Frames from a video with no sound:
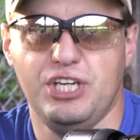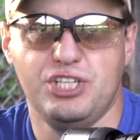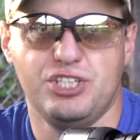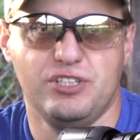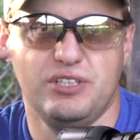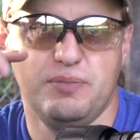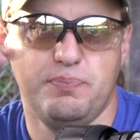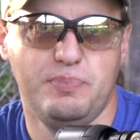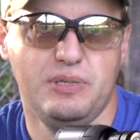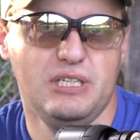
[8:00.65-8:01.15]
each
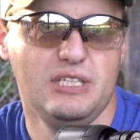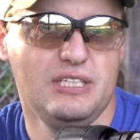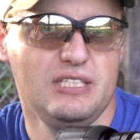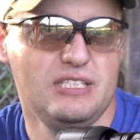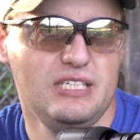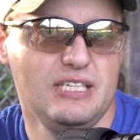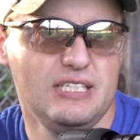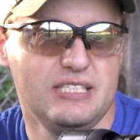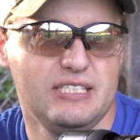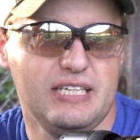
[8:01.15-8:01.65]
of the
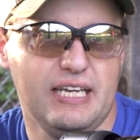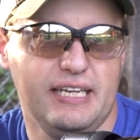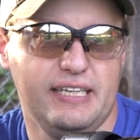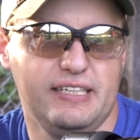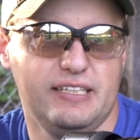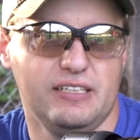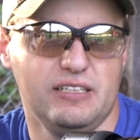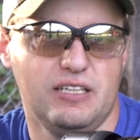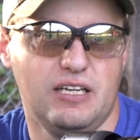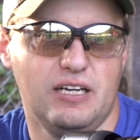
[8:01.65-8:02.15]
BDC
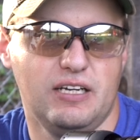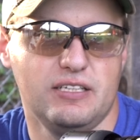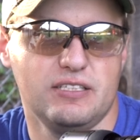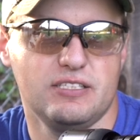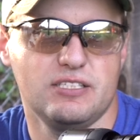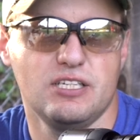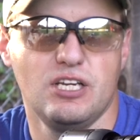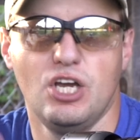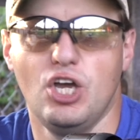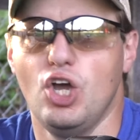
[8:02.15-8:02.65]
stadia
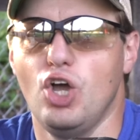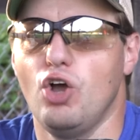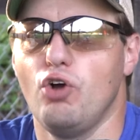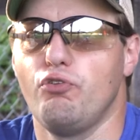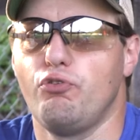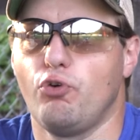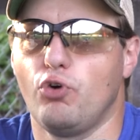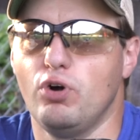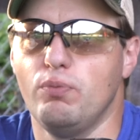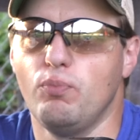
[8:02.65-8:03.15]
lines.
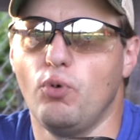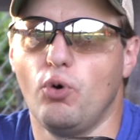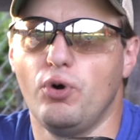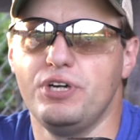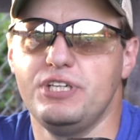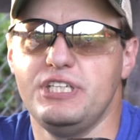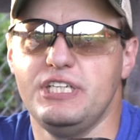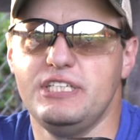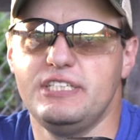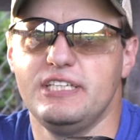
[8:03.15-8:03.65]
For a
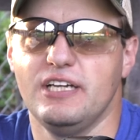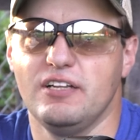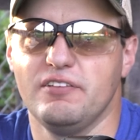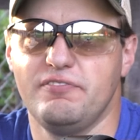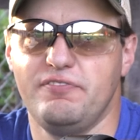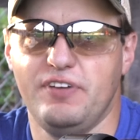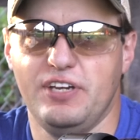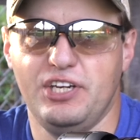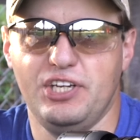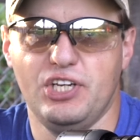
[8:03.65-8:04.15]
more
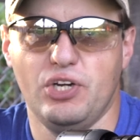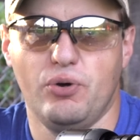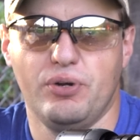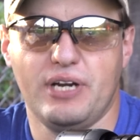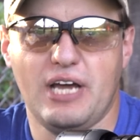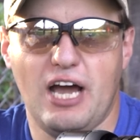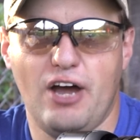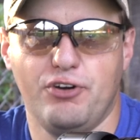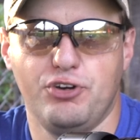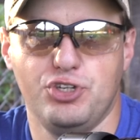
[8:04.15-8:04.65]
detailed video
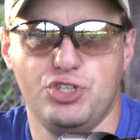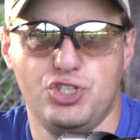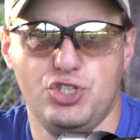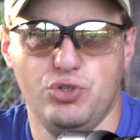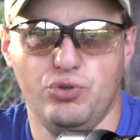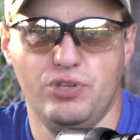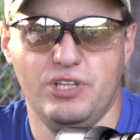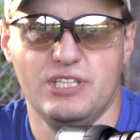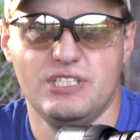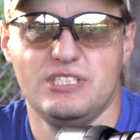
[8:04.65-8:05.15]
on how to
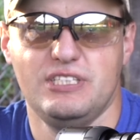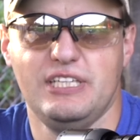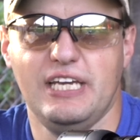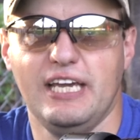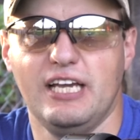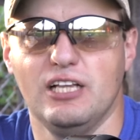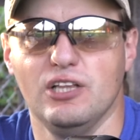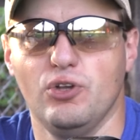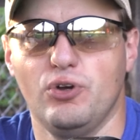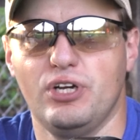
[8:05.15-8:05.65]
do this,
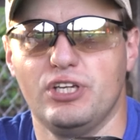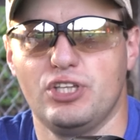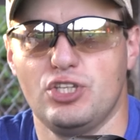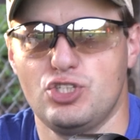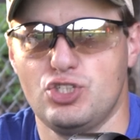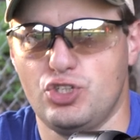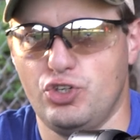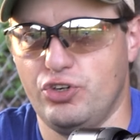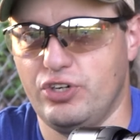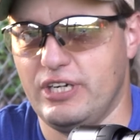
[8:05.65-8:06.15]
take a look at the
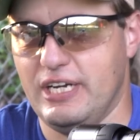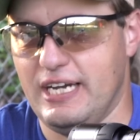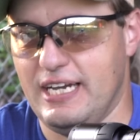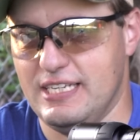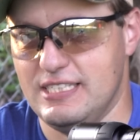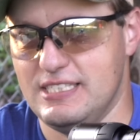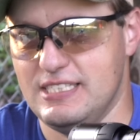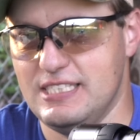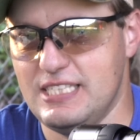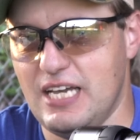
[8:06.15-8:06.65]
Styrka
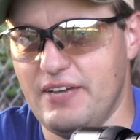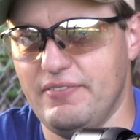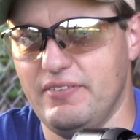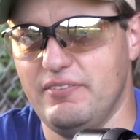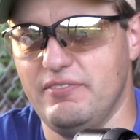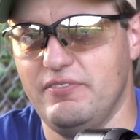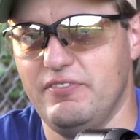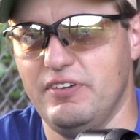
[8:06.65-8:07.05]
S7